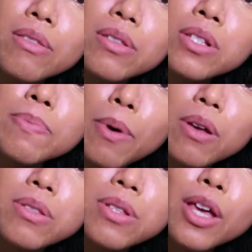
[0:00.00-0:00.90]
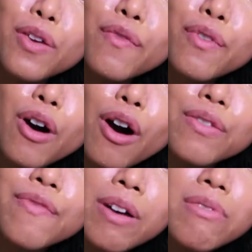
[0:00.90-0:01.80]
the spots that you've
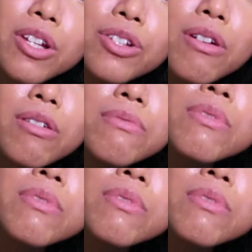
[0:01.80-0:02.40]
got foundation on.